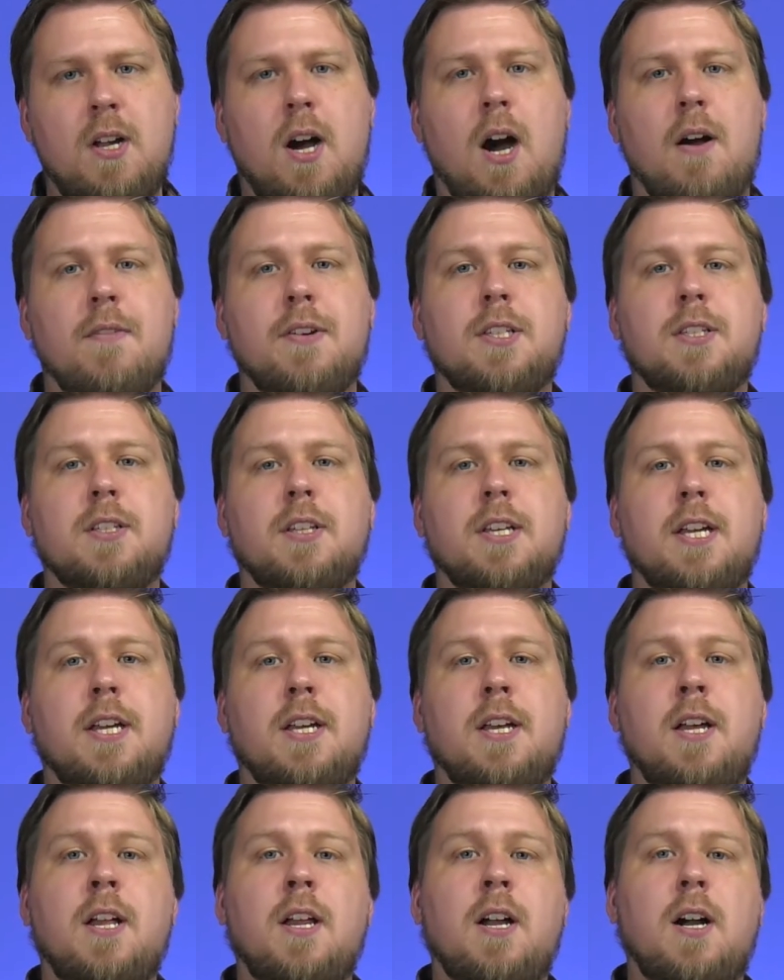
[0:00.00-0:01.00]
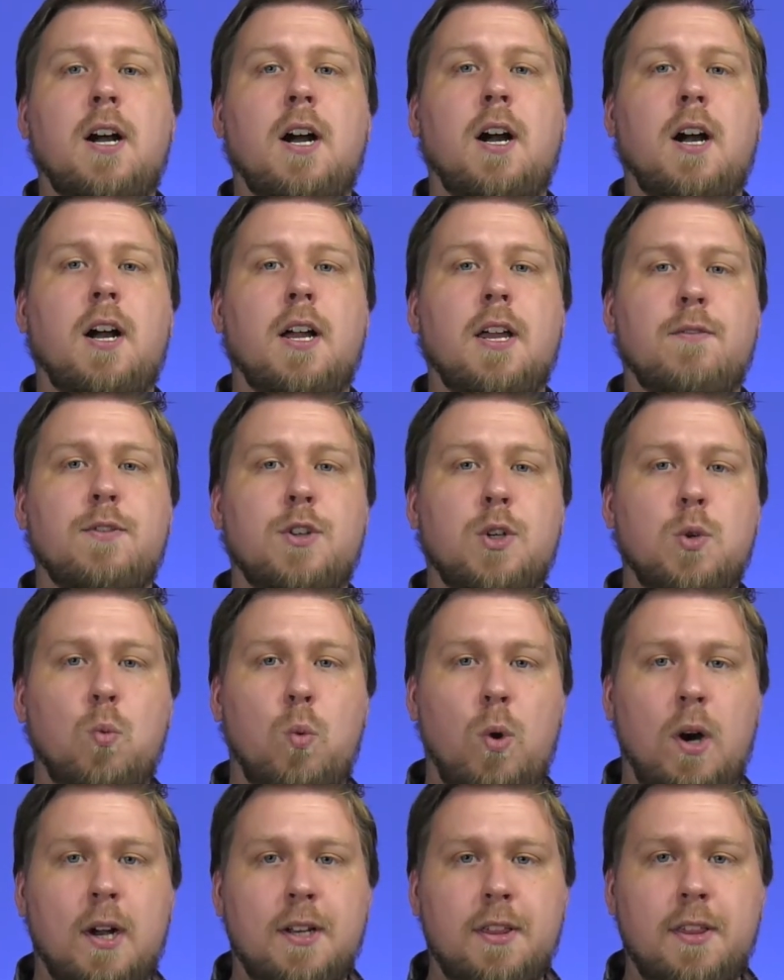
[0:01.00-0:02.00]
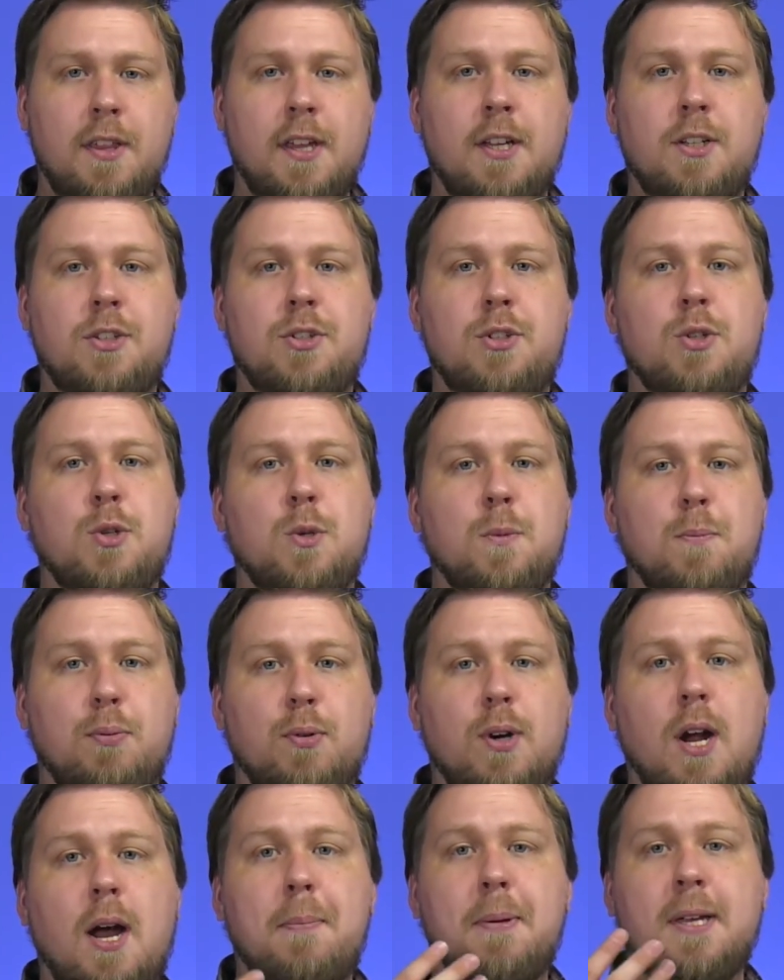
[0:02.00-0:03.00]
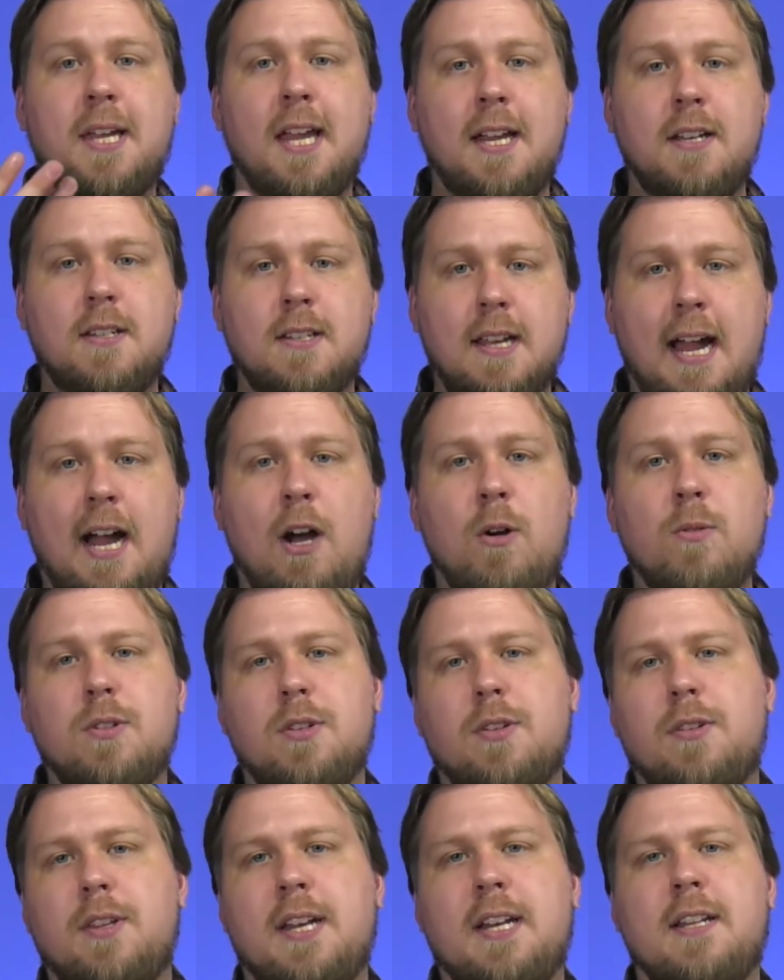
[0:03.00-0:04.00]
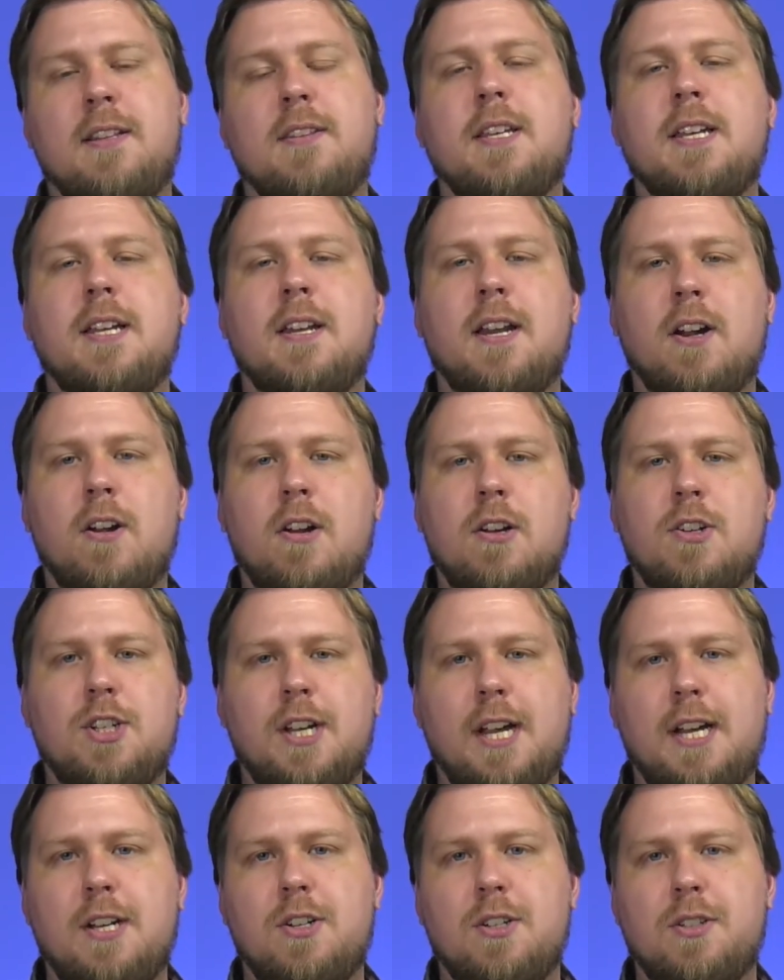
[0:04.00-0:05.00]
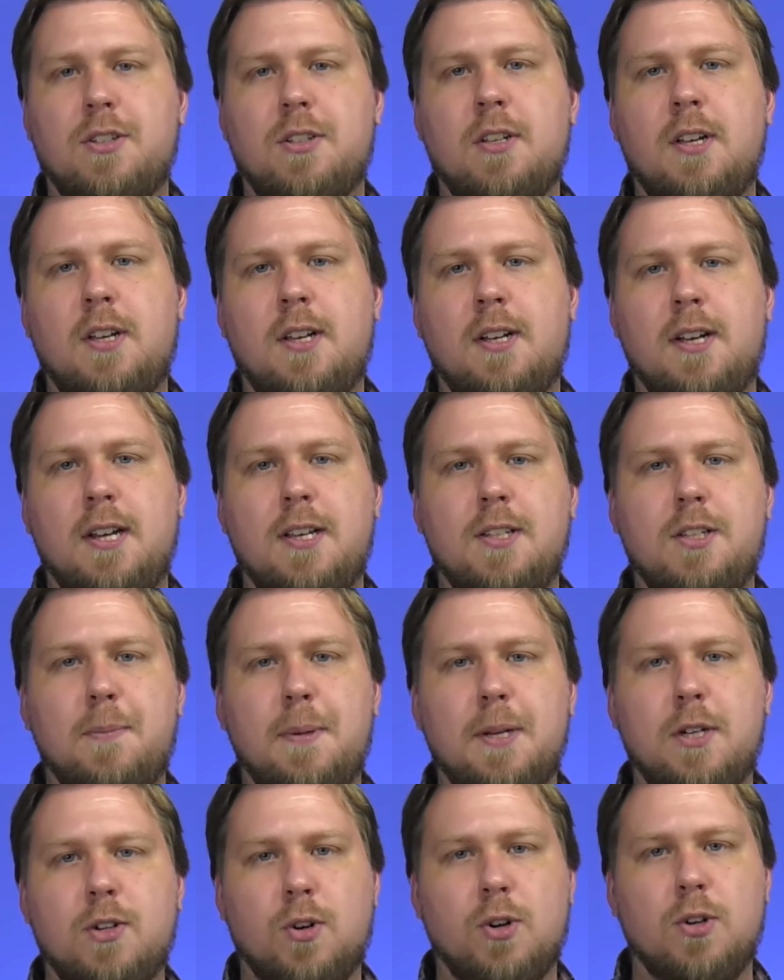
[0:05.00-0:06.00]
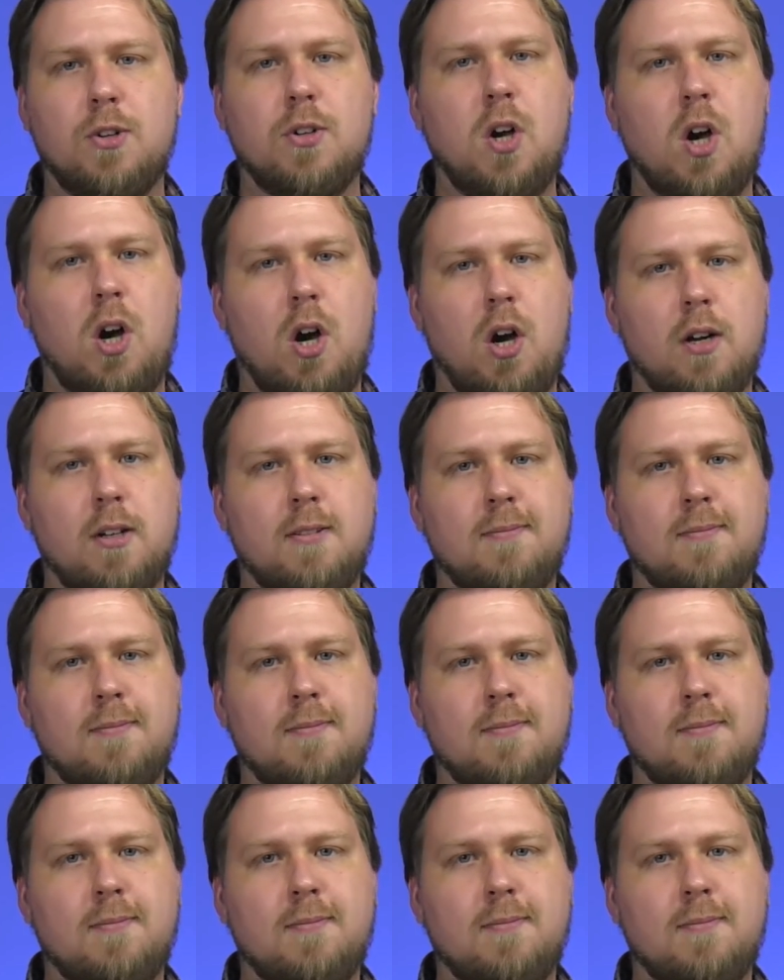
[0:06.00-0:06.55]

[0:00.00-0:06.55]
Obviously, if you want things to propagate out, then the inherit changes needs to be turned on.